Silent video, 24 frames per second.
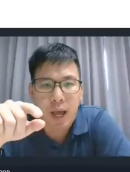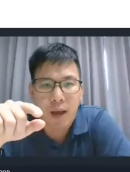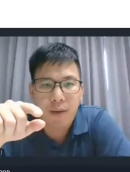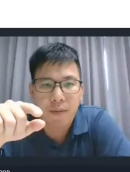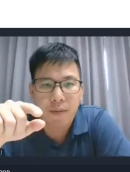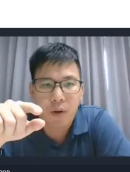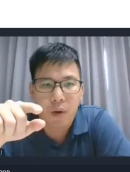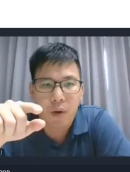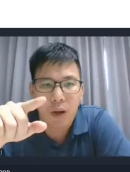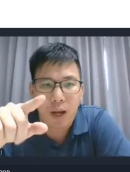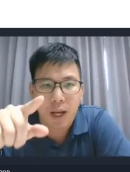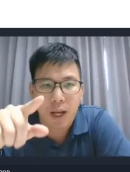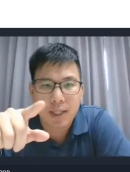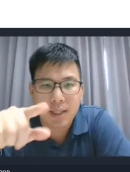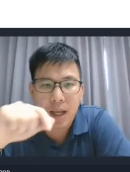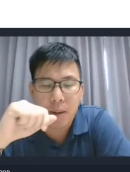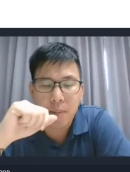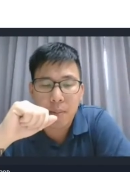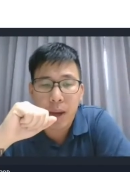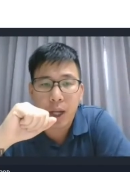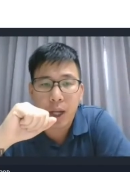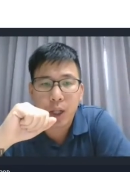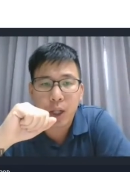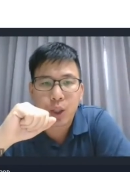level, as
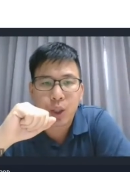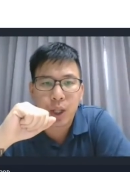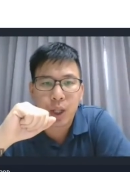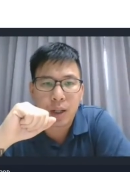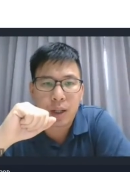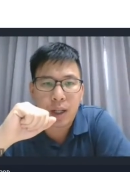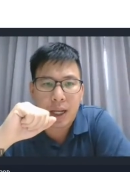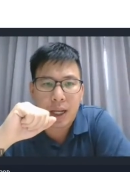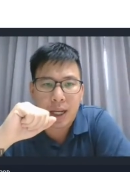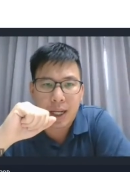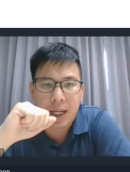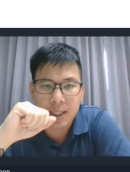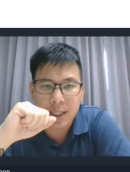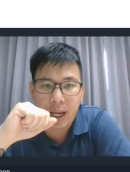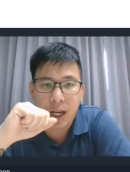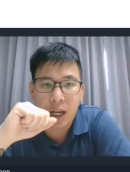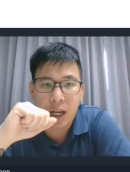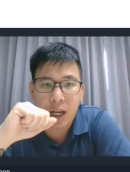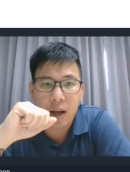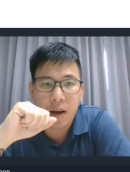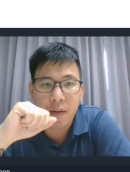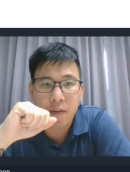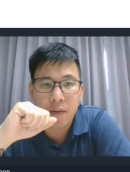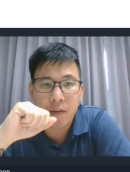I mentioned, it's a
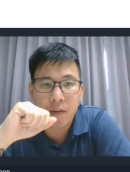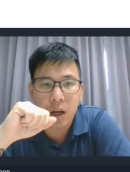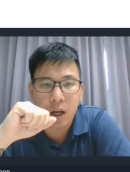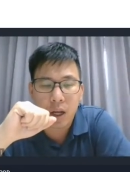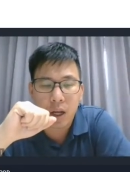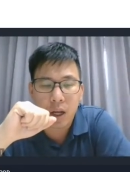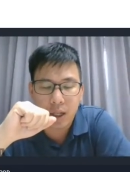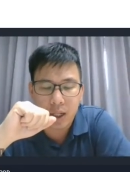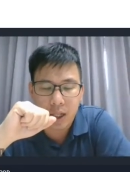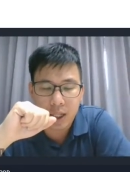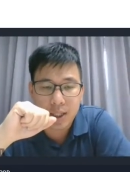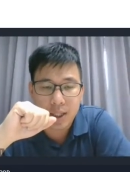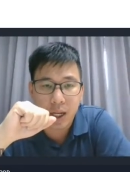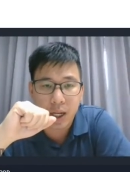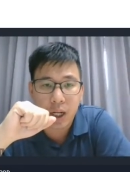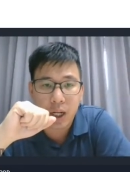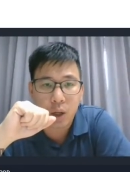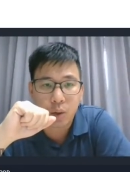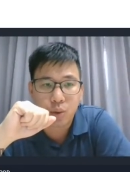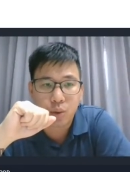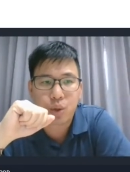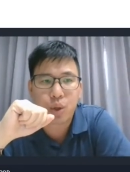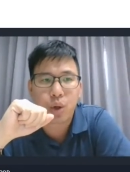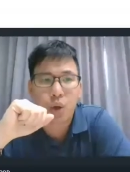
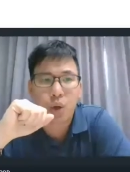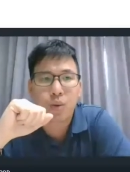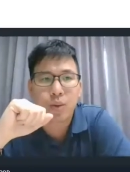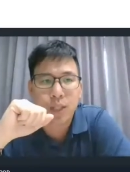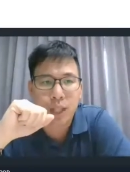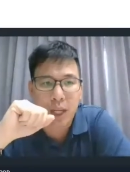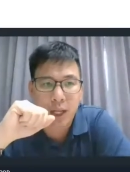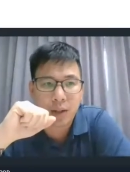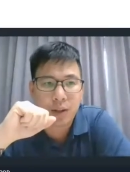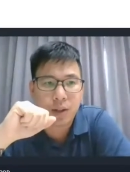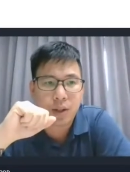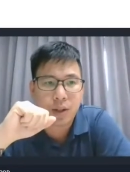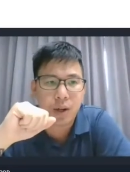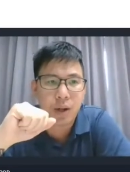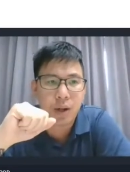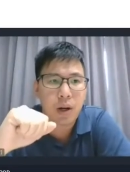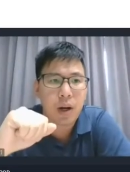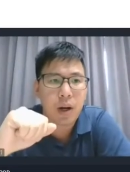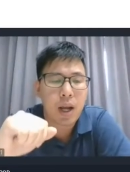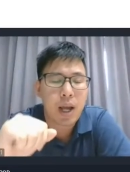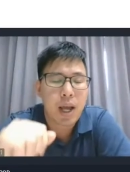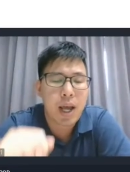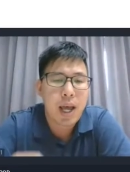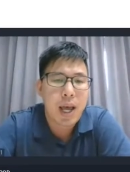control
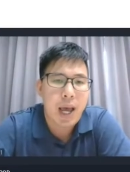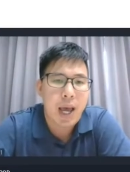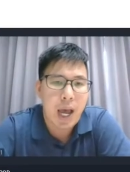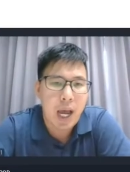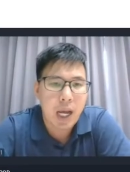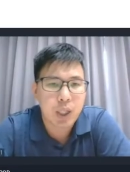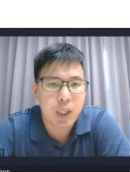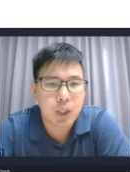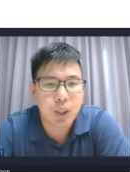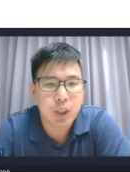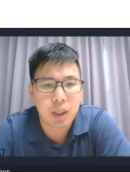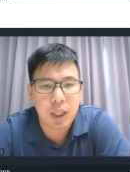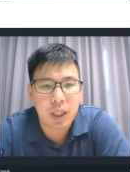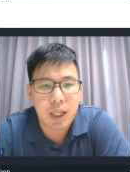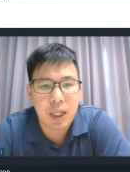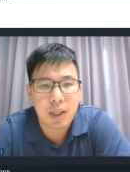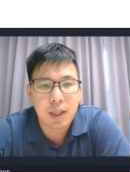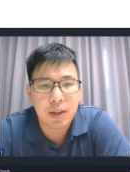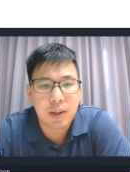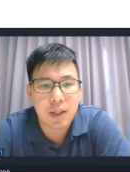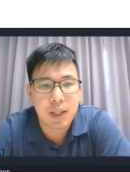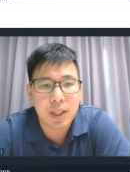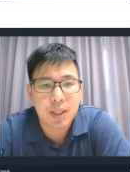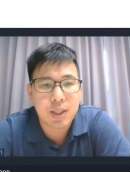center.
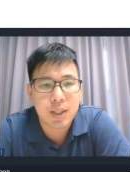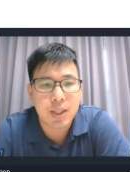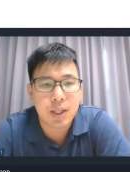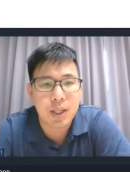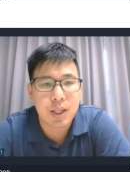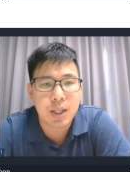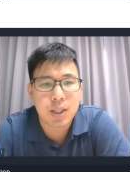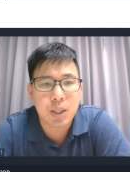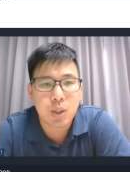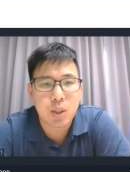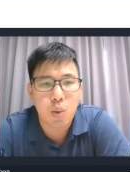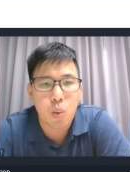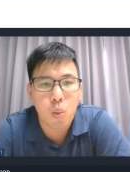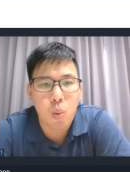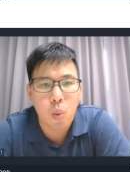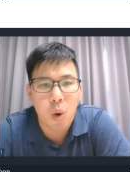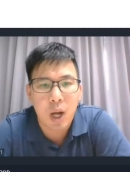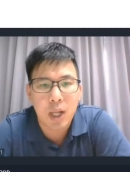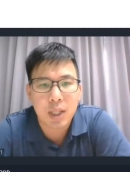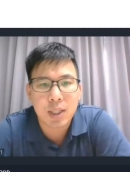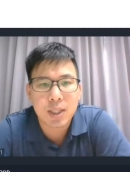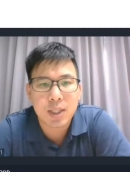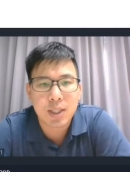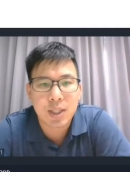Actually, this is
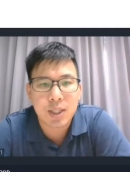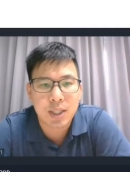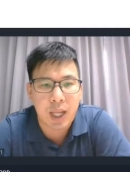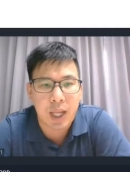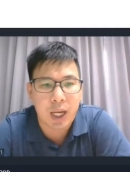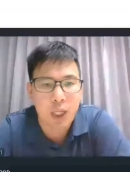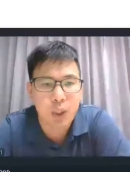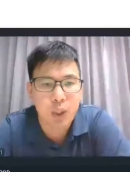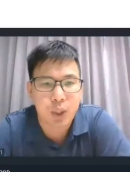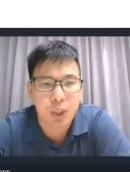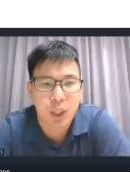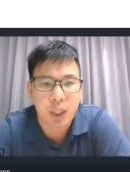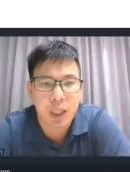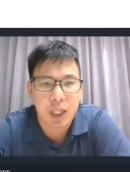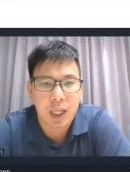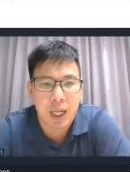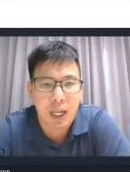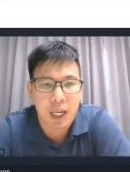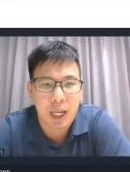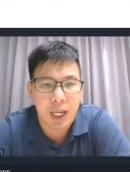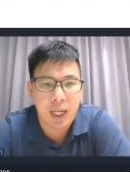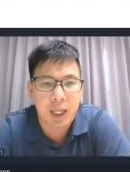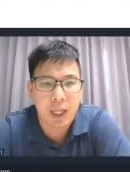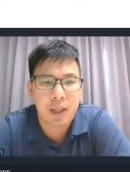one station
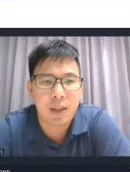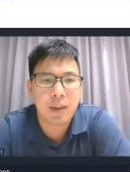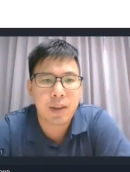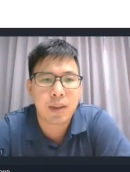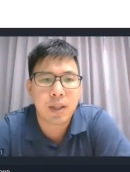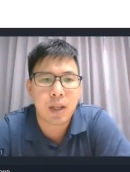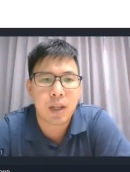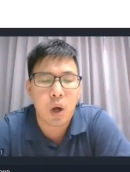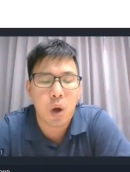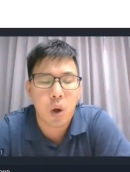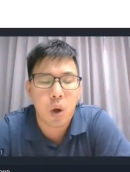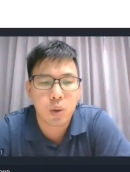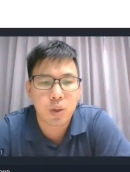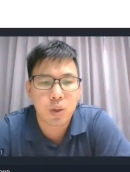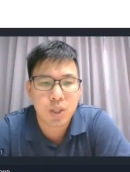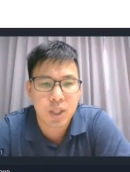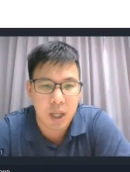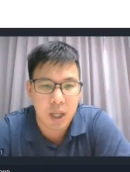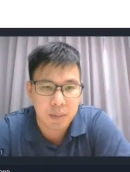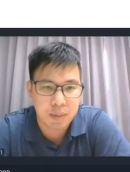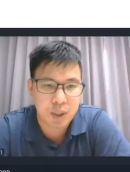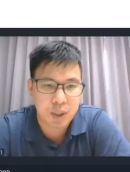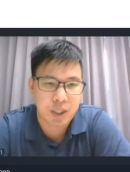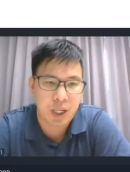in the whole
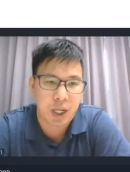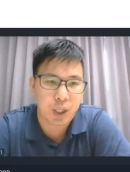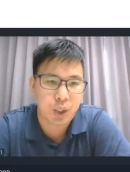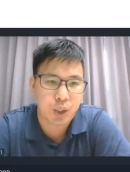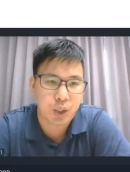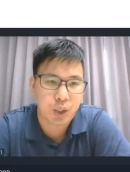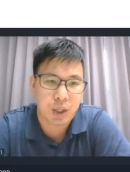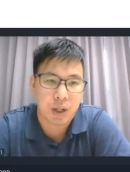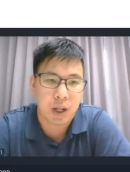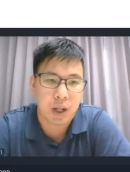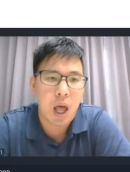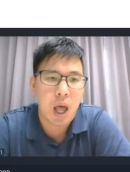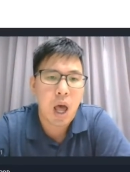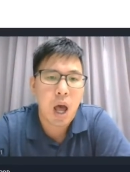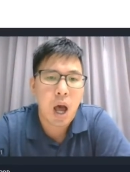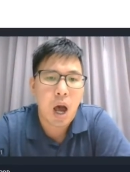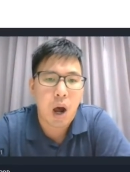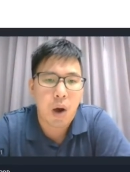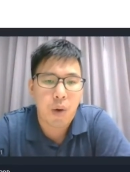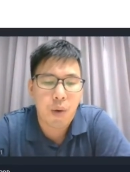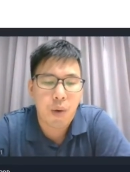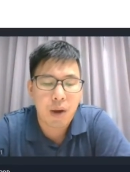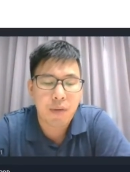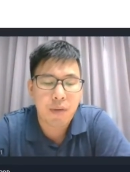substation.
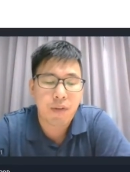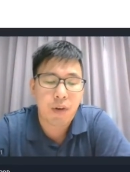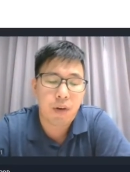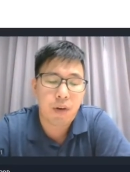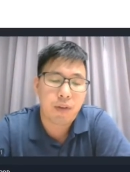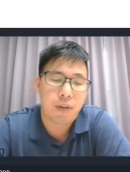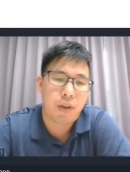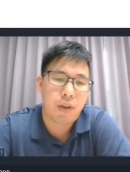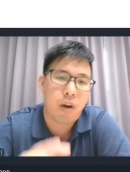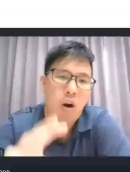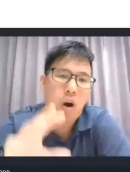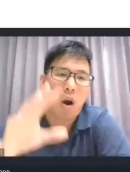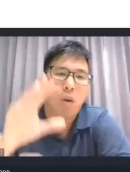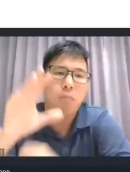However, there